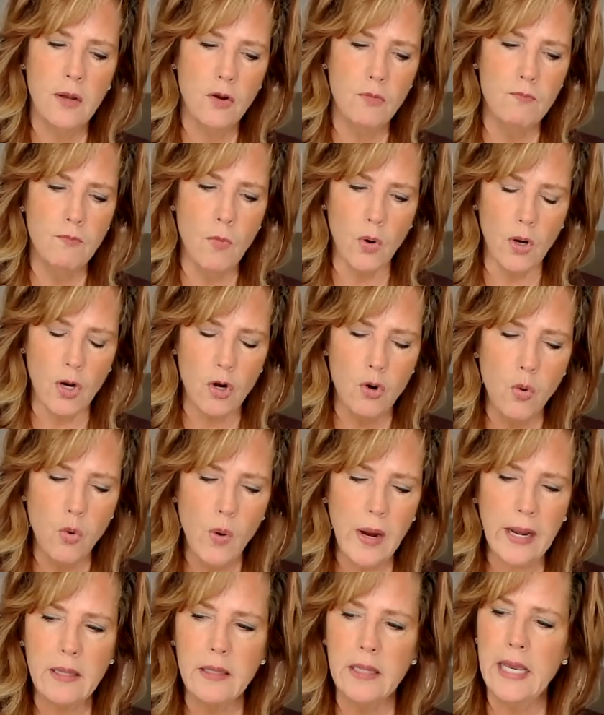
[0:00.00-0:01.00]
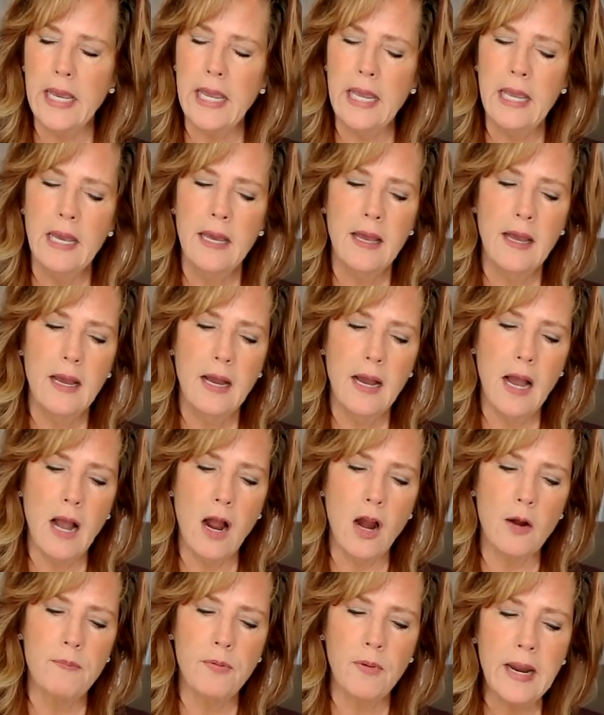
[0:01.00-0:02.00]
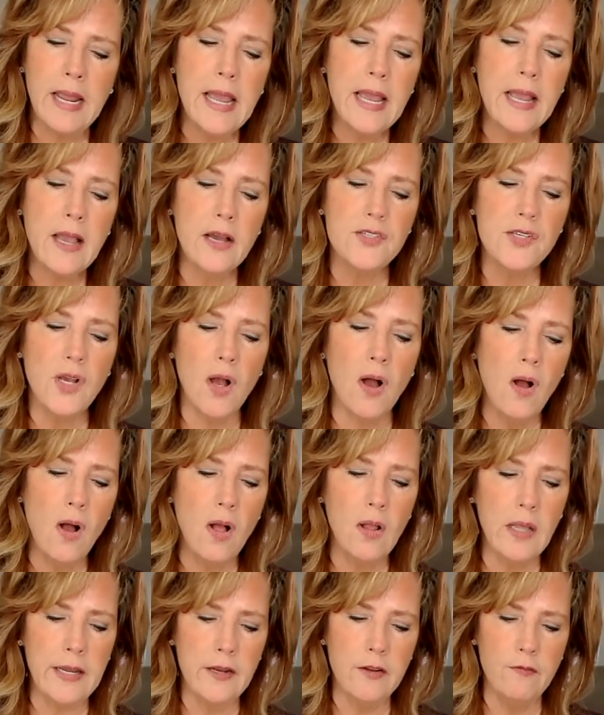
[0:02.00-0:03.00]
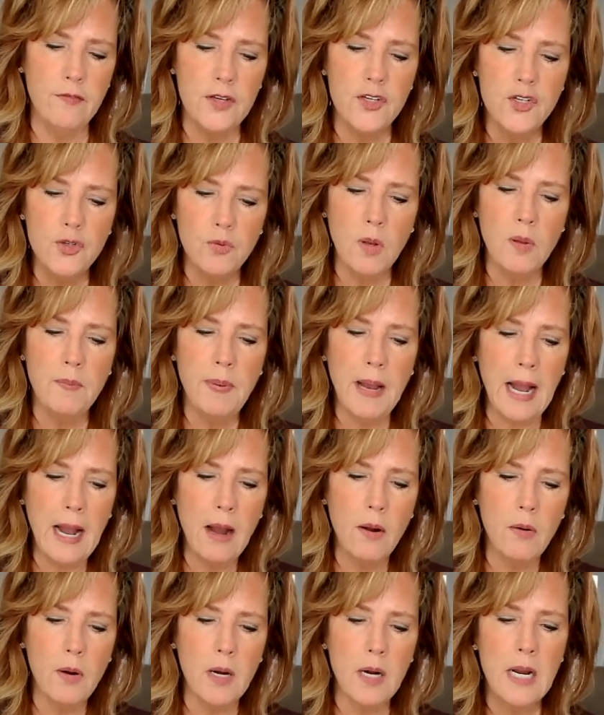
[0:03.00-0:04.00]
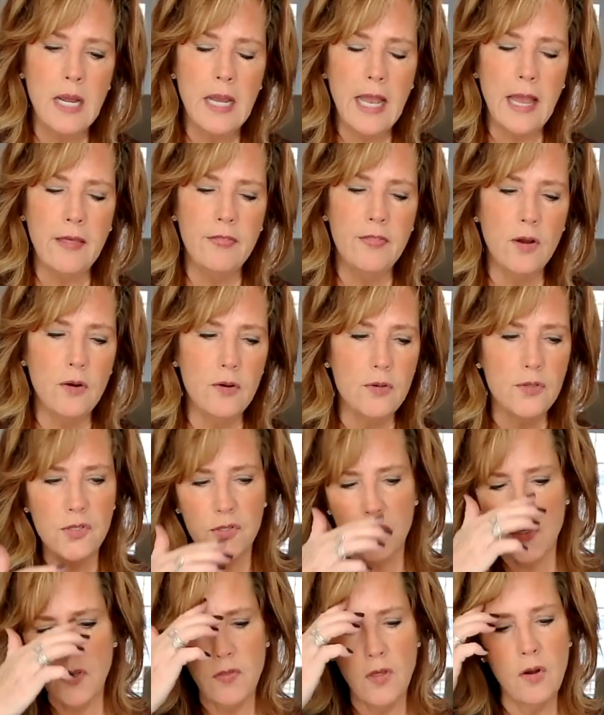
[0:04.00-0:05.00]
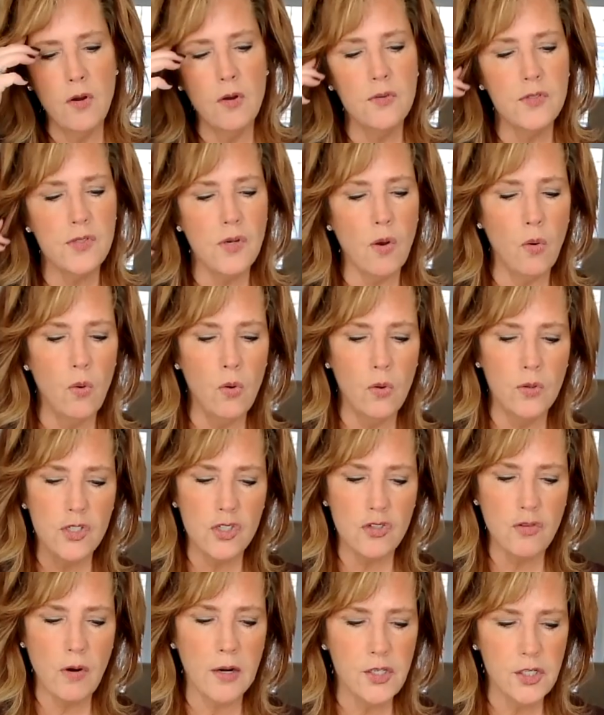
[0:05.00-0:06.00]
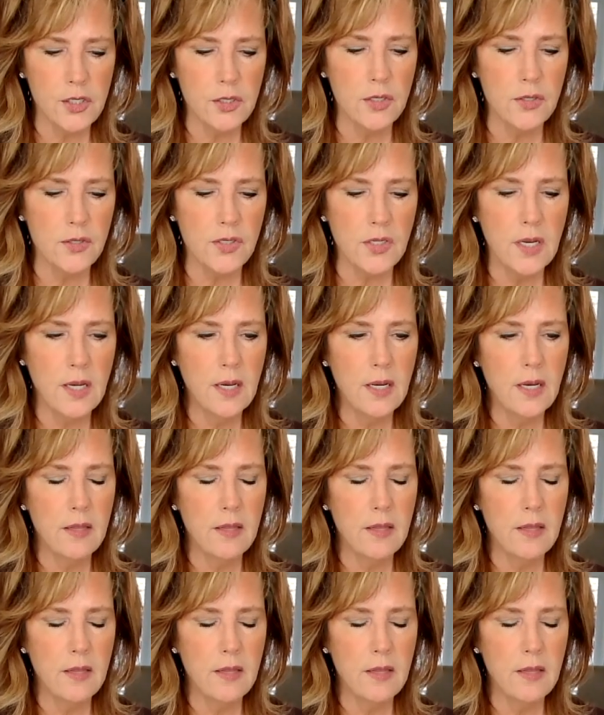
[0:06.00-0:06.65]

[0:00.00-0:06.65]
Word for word: more quickly are bringing us all individual power and those those old structures,